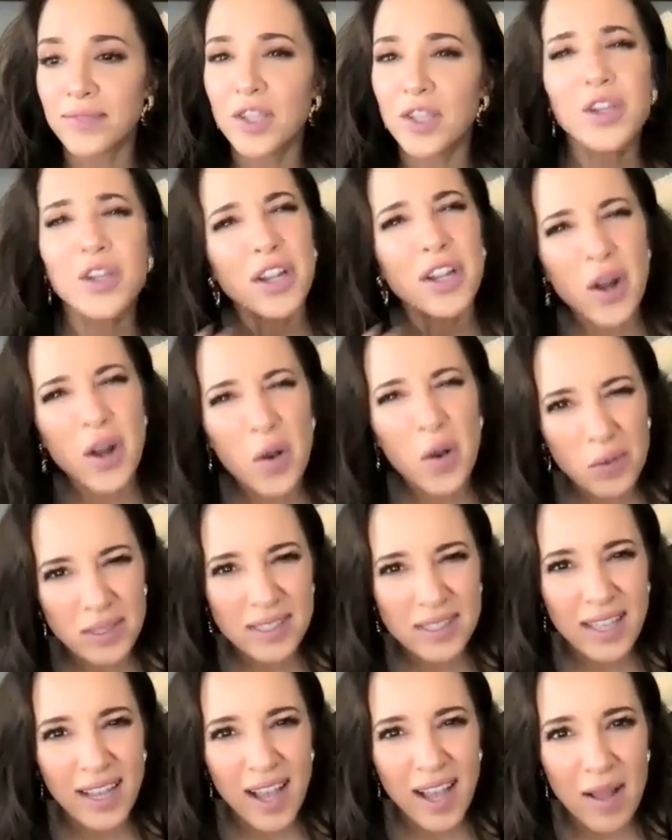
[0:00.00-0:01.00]
you're gonna
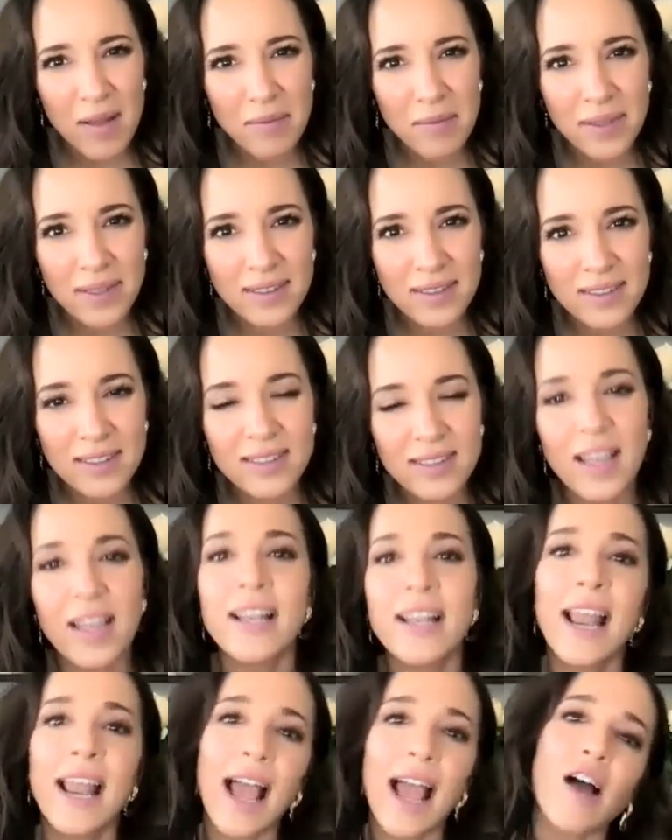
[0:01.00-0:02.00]
always get comments,
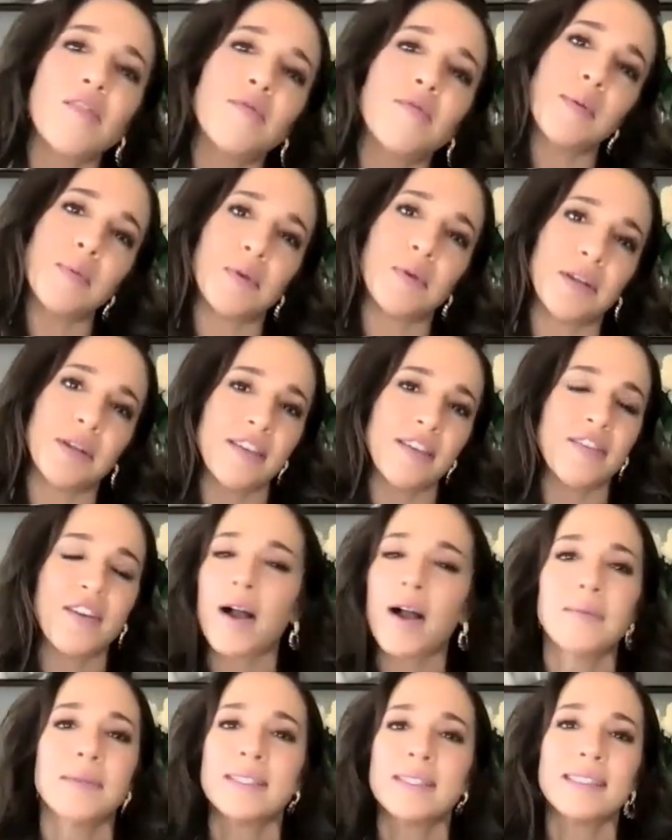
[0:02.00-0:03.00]
and now people give
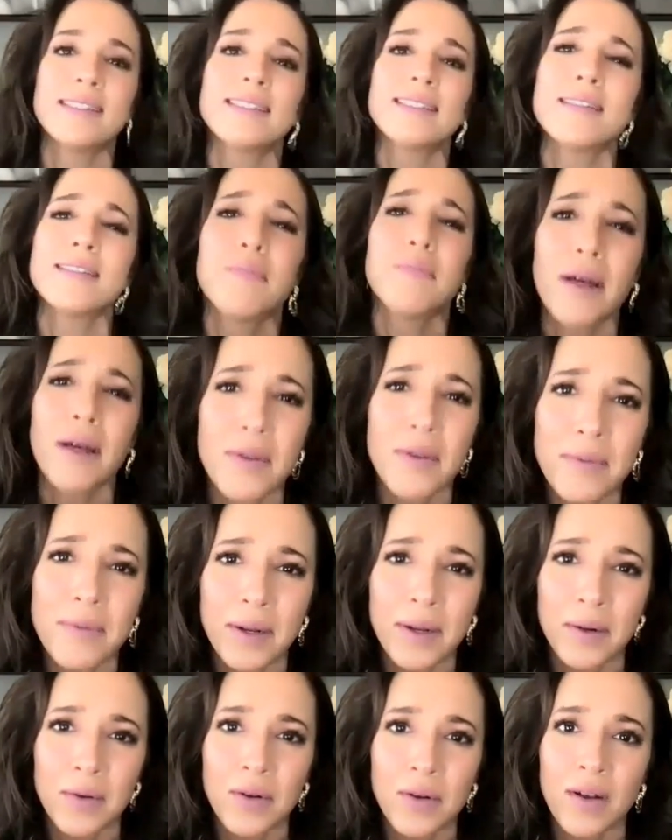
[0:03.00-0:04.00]
comments, it doesn't bother
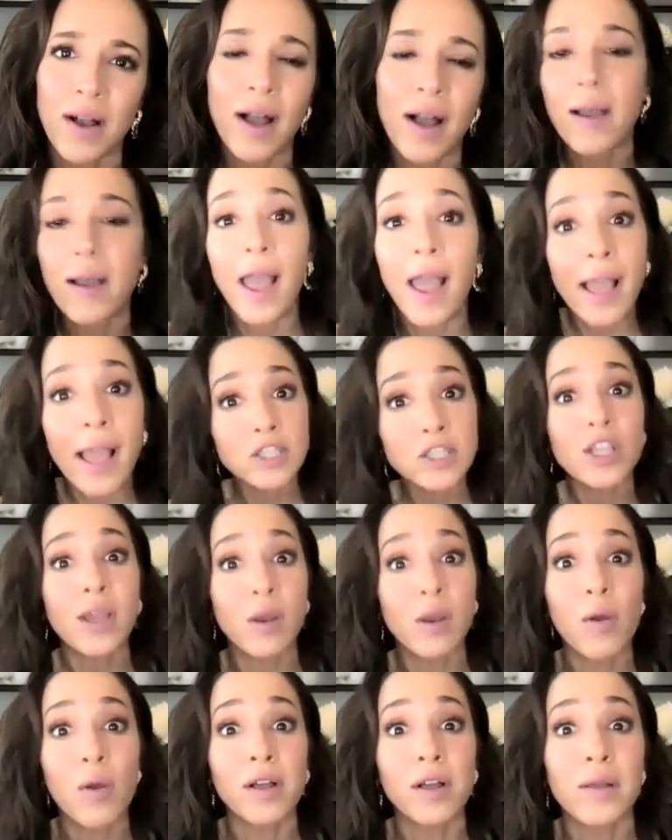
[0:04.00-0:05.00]
me at all. Actually,
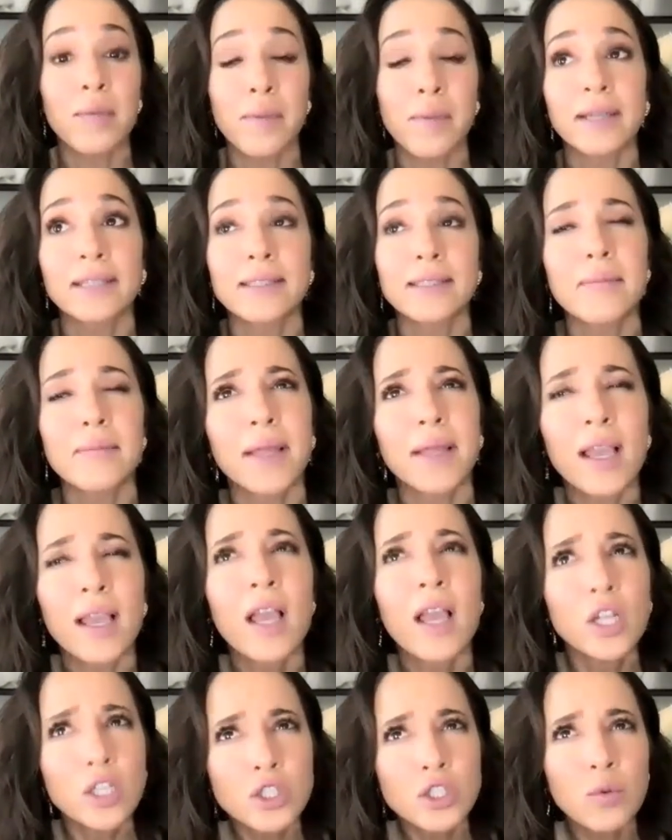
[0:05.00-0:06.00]
I welcome it because I'm like,
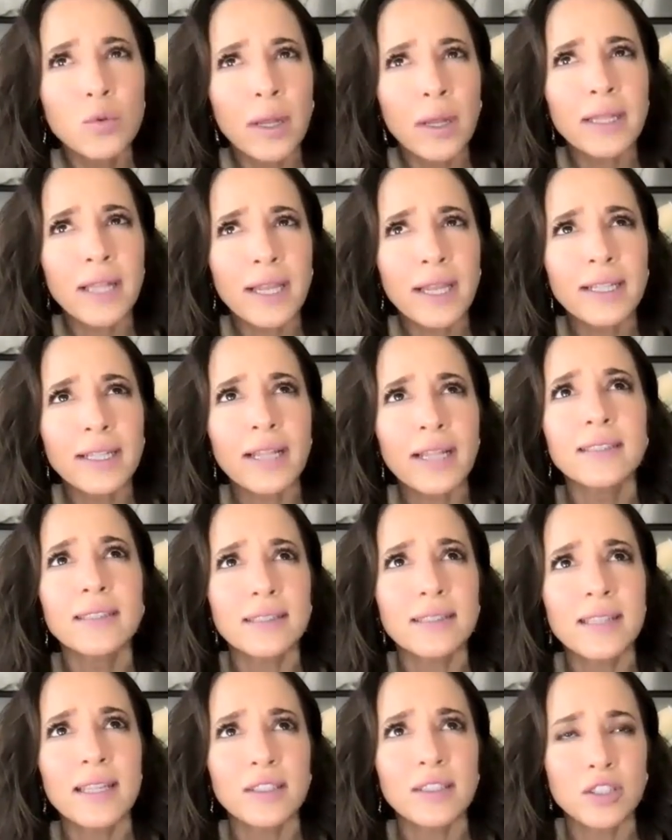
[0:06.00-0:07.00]
do I like that?
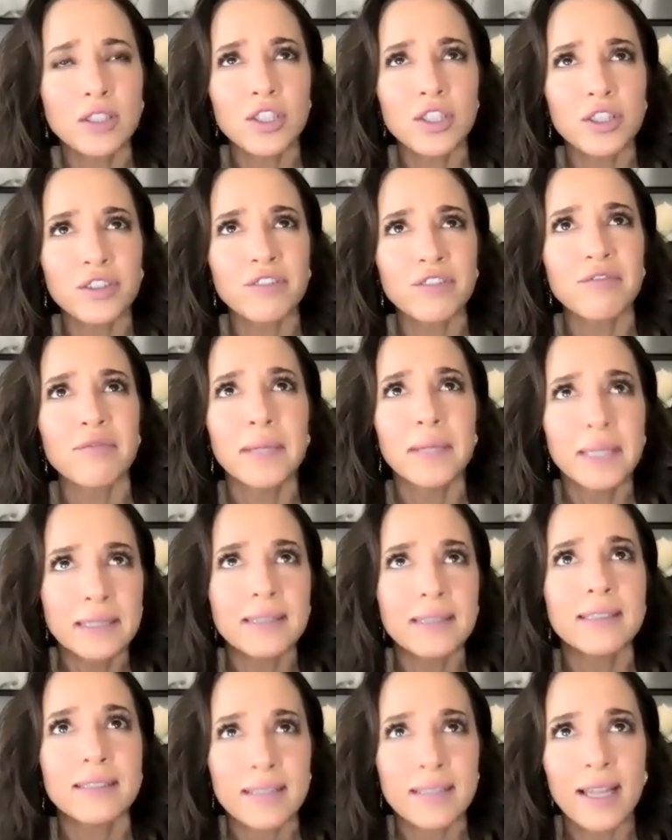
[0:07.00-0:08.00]
Does that serve me?
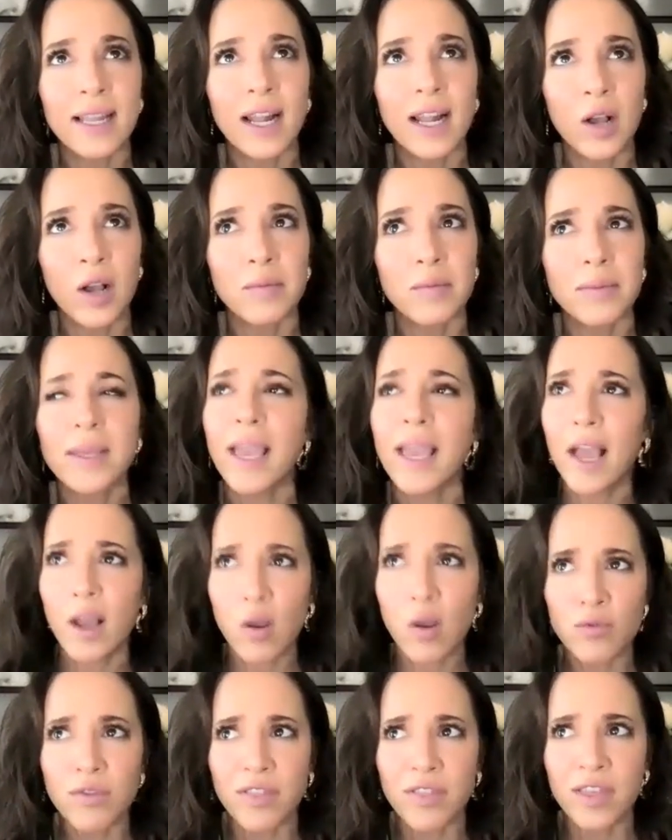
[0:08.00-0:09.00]
Does that help me?
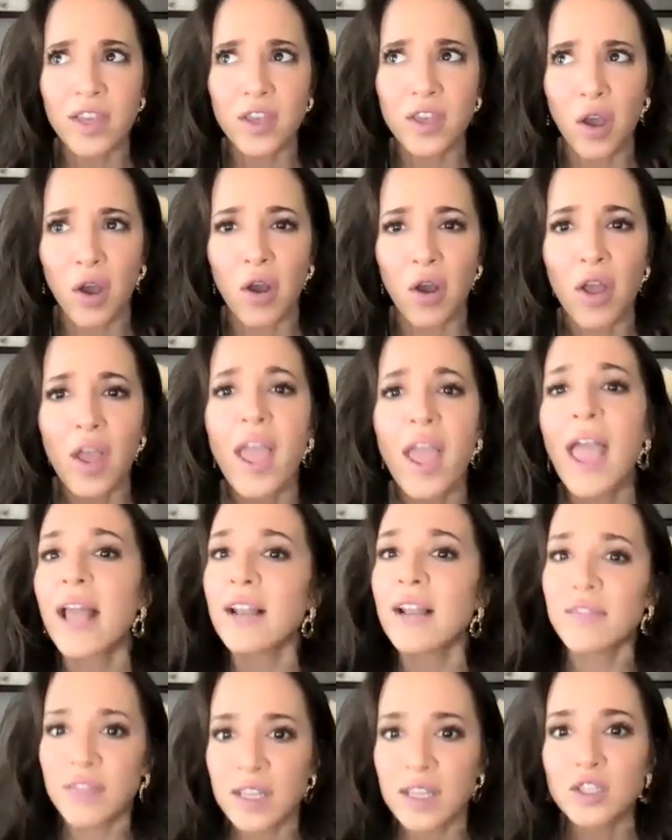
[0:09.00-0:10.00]

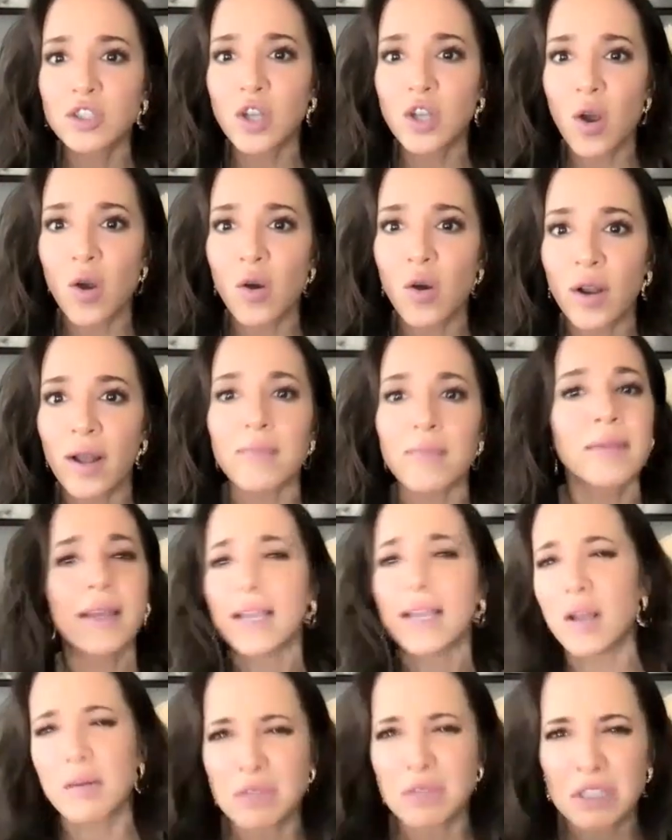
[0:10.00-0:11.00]
And if they don't, I'm
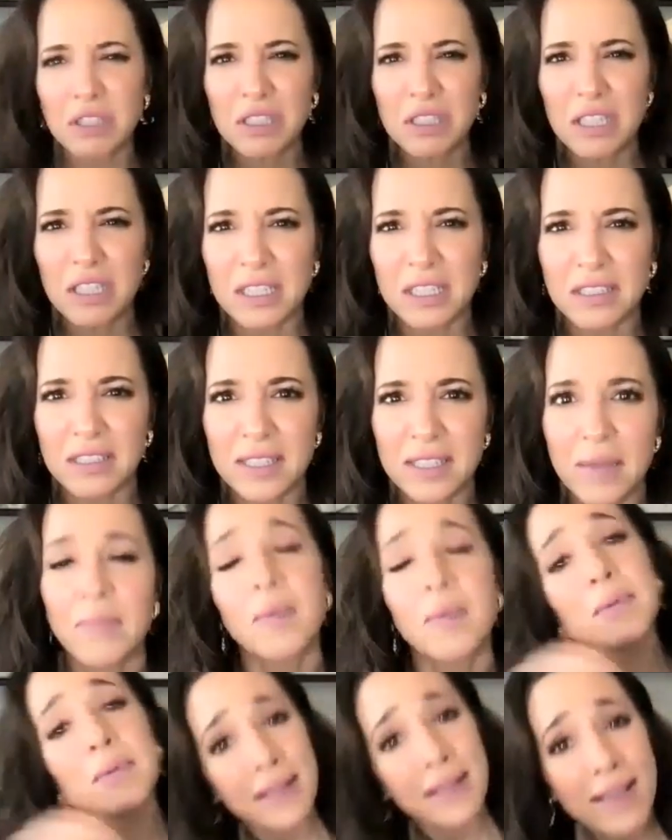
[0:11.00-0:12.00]
like, I'm just gonna skip
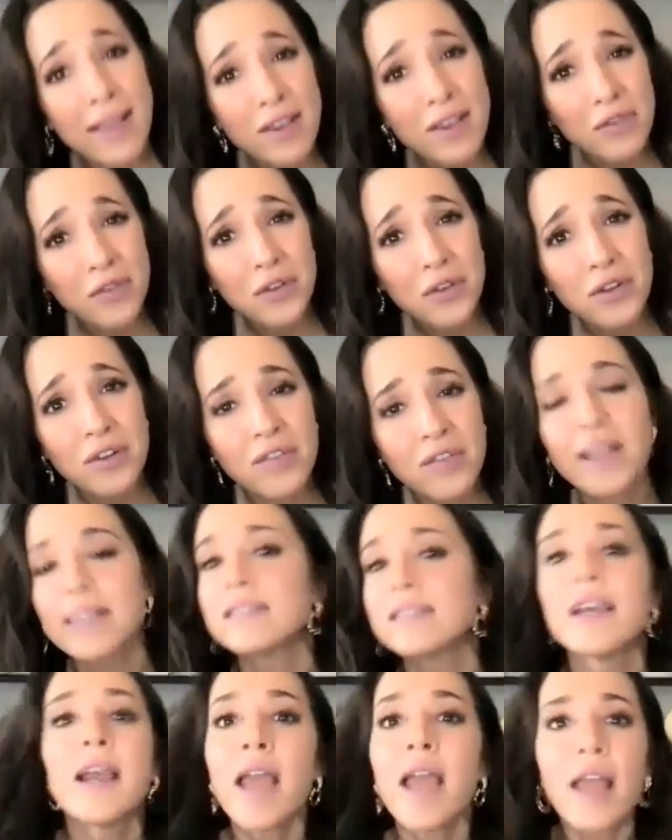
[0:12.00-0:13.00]
it. But thank you for your
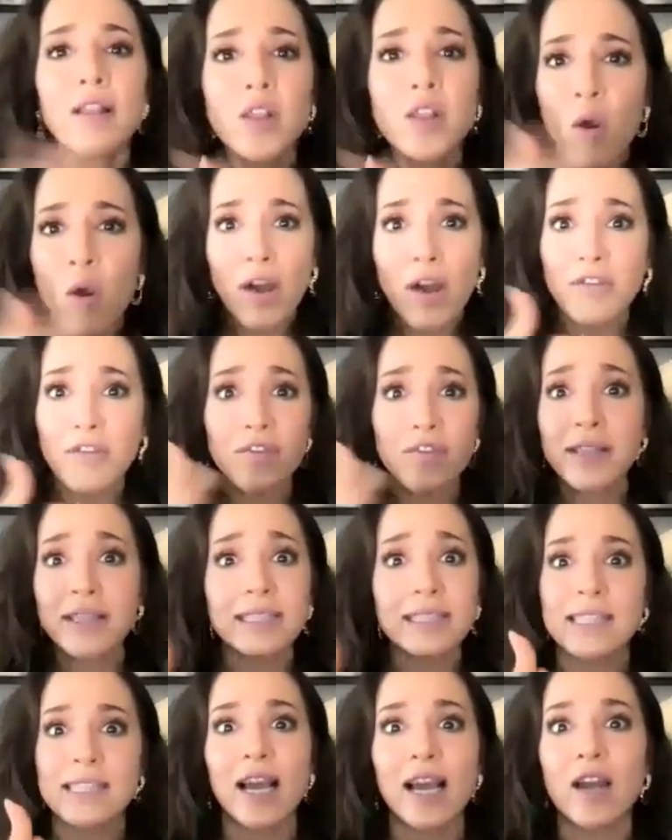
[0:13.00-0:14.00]
advice, and no hard
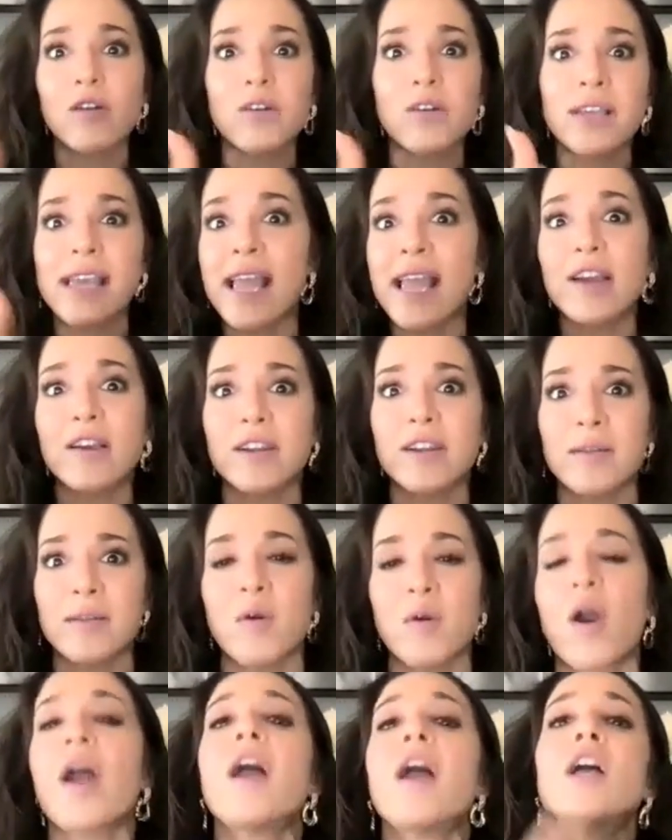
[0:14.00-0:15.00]
feelings. Like, I don't care
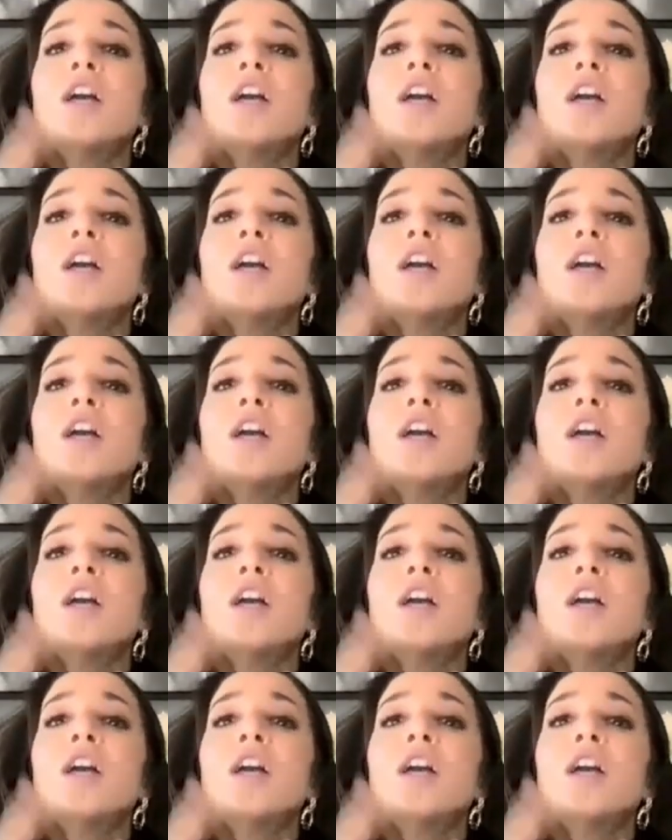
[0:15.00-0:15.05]
anymore.